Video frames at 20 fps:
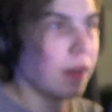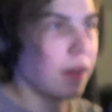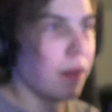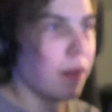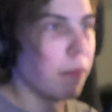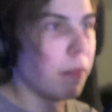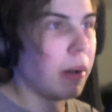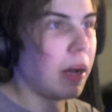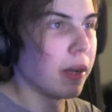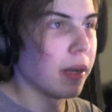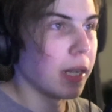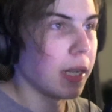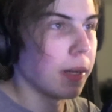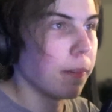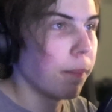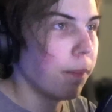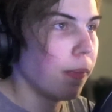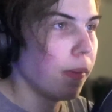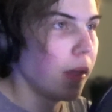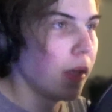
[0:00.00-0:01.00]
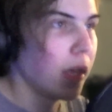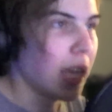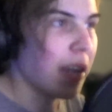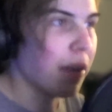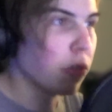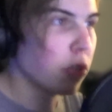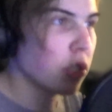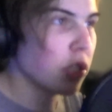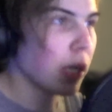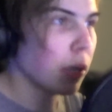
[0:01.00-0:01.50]
Bonnie.
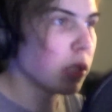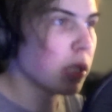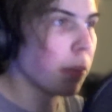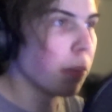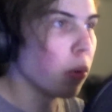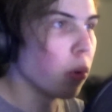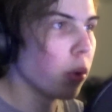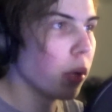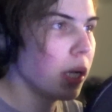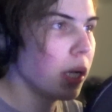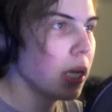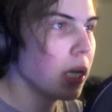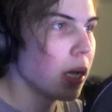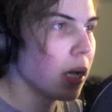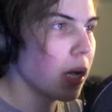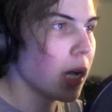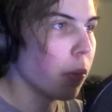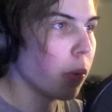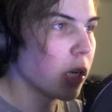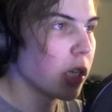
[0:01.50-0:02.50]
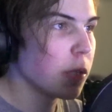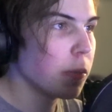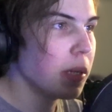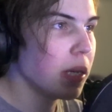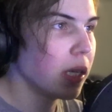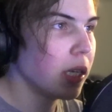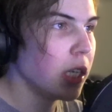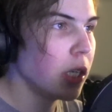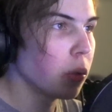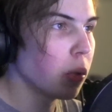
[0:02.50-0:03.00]
Ever since I was a boy, I wanted to be a
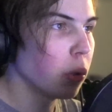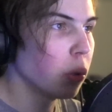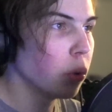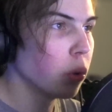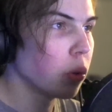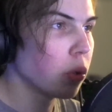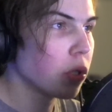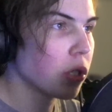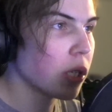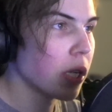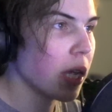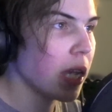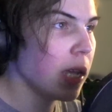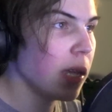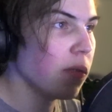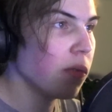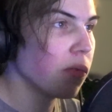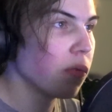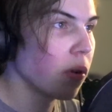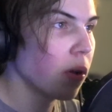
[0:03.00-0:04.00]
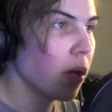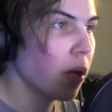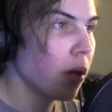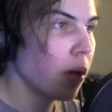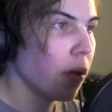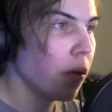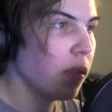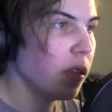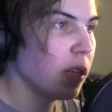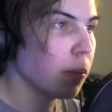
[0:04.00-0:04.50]
hero who could save
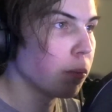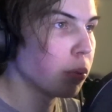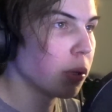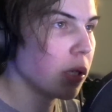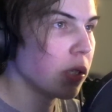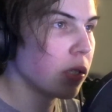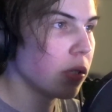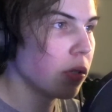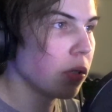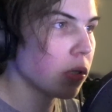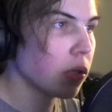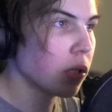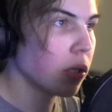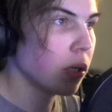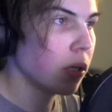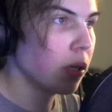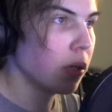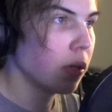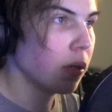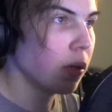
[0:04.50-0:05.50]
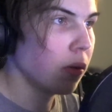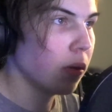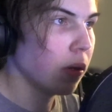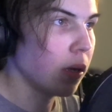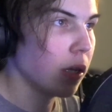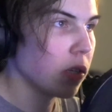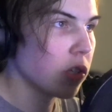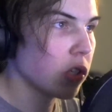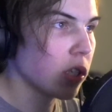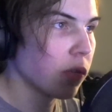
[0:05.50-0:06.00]
the imprisoned
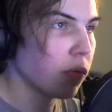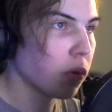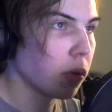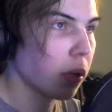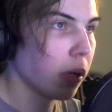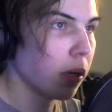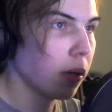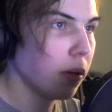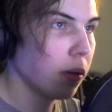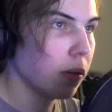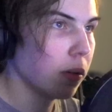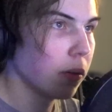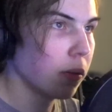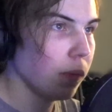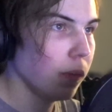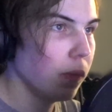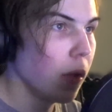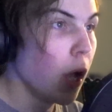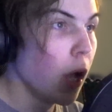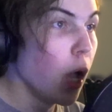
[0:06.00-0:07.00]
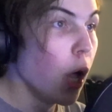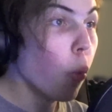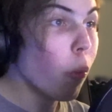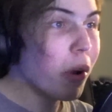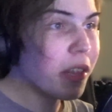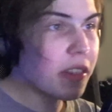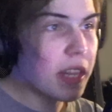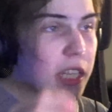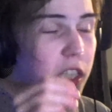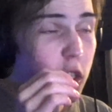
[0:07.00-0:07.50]
and suffering.
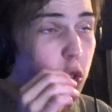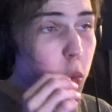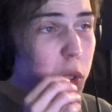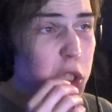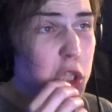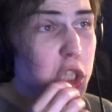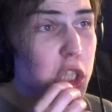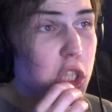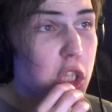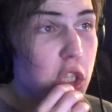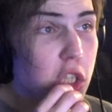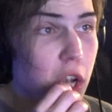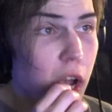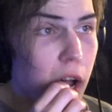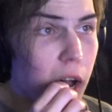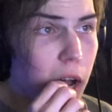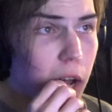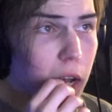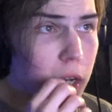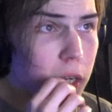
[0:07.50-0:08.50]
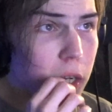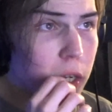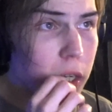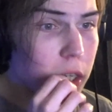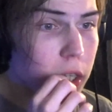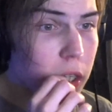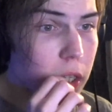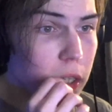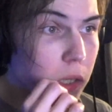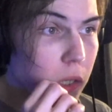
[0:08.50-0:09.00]
Wait, this is what she saw?
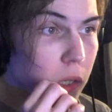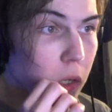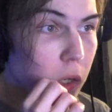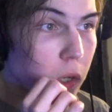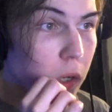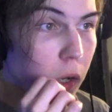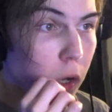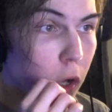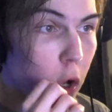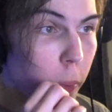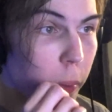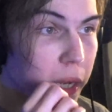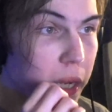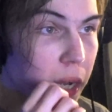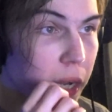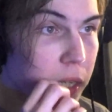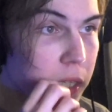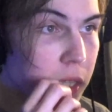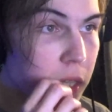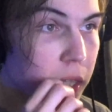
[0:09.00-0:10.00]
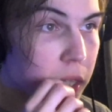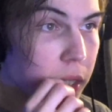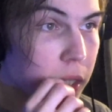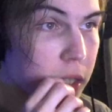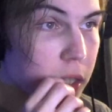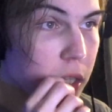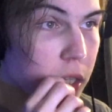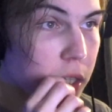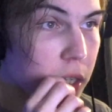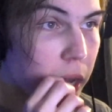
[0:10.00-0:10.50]
Oh my god,
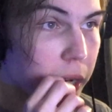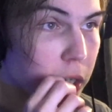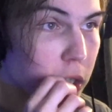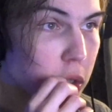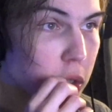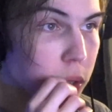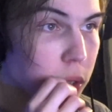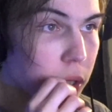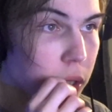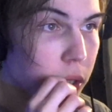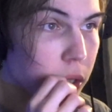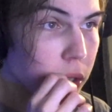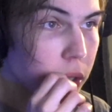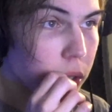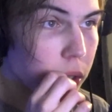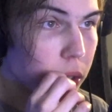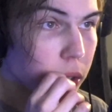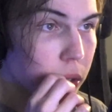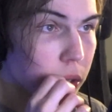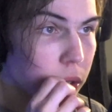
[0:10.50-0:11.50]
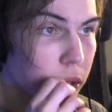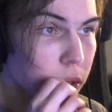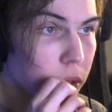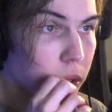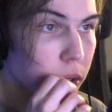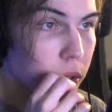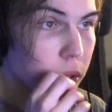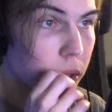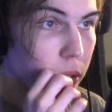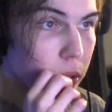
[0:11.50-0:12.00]
is this actually the...
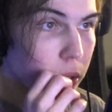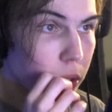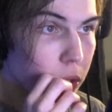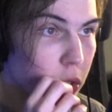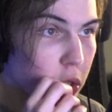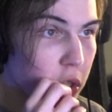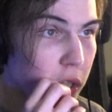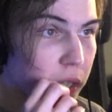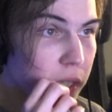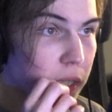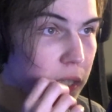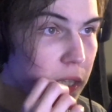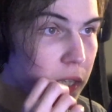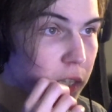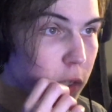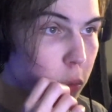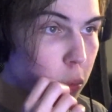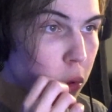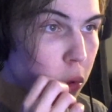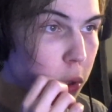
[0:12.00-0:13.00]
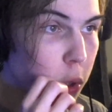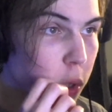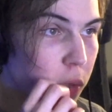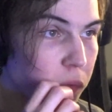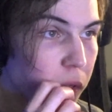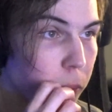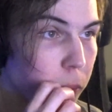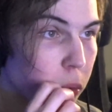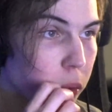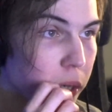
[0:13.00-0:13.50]
Just like Nika, the warrior of
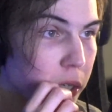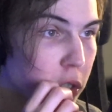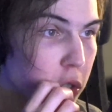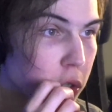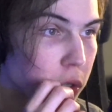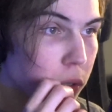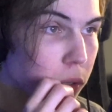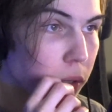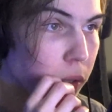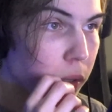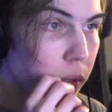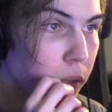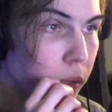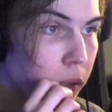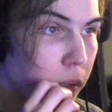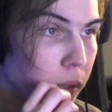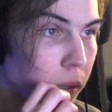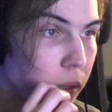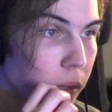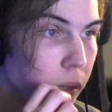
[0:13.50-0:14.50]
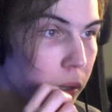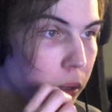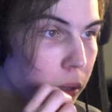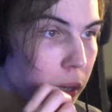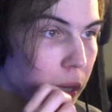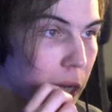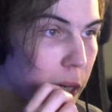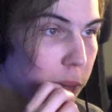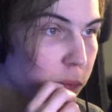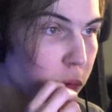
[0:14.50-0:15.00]
liberation.
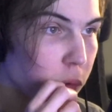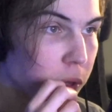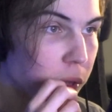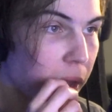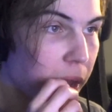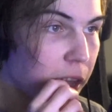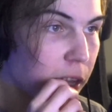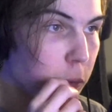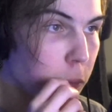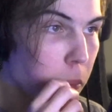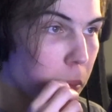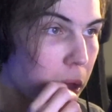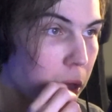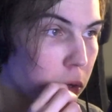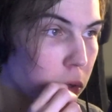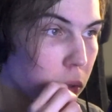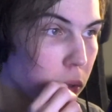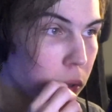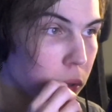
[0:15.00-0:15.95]
Aim for the head, men.